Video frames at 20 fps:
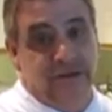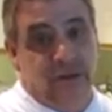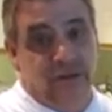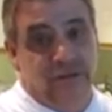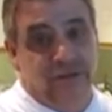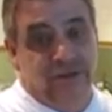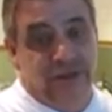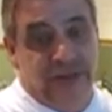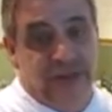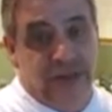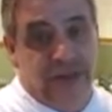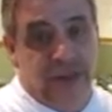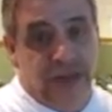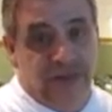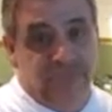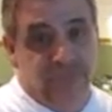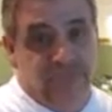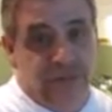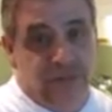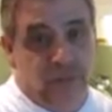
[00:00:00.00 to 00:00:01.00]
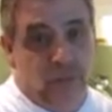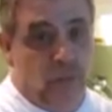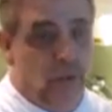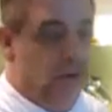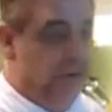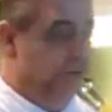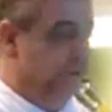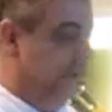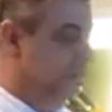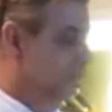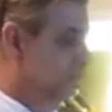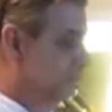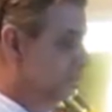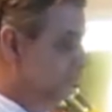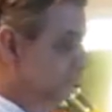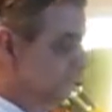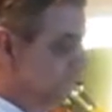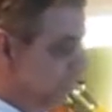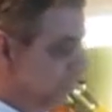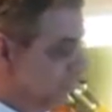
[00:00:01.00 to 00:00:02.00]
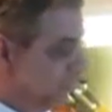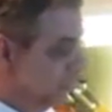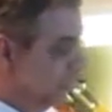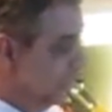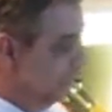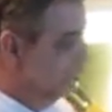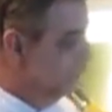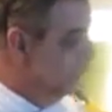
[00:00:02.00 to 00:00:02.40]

Don't say you haven't been warned. All